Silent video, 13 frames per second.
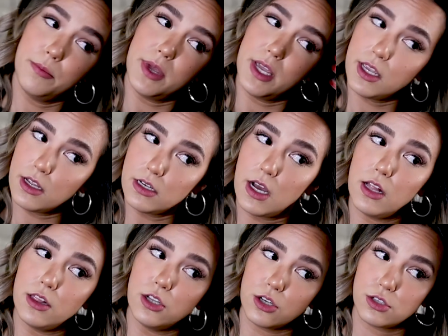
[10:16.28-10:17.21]
make it
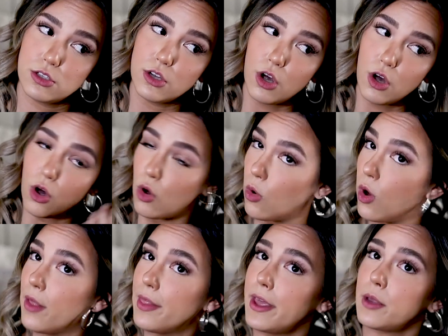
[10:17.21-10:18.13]
not look
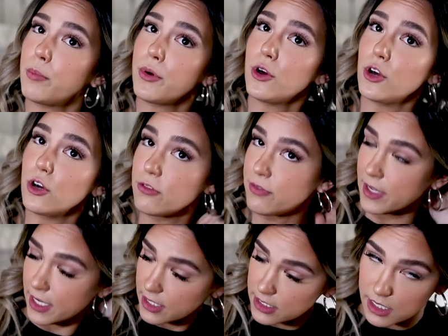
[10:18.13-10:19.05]
so like
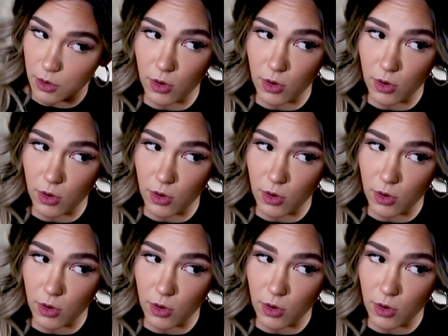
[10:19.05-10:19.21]
perfect.